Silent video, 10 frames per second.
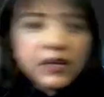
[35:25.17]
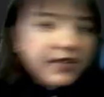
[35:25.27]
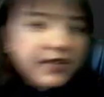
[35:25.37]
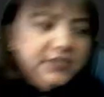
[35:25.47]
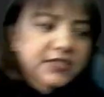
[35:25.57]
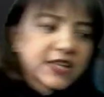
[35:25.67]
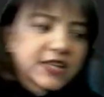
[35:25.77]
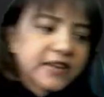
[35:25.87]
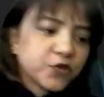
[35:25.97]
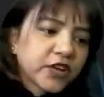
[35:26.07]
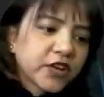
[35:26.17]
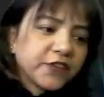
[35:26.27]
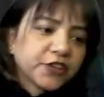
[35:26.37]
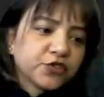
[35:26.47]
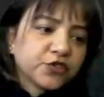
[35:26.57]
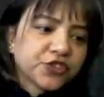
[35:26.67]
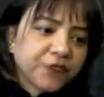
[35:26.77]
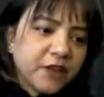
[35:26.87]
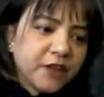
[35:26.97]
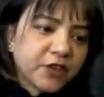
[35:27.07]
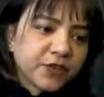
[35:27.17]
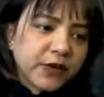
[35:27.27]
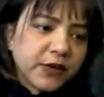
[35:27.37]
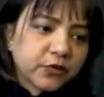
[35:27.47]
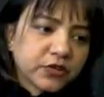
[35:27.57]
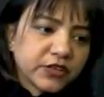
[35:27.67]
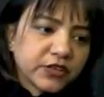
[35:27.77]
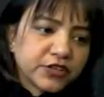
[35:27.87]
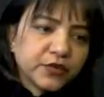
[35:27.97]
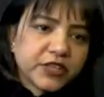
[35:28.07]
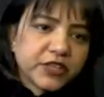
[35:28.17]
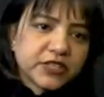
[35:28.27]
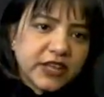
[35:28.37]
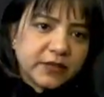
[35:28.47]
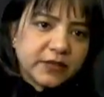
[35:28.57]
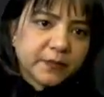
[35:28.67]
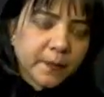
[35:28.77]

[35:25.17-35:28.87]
Is this time okay with you, Shifa? Because we are going to continue with this time.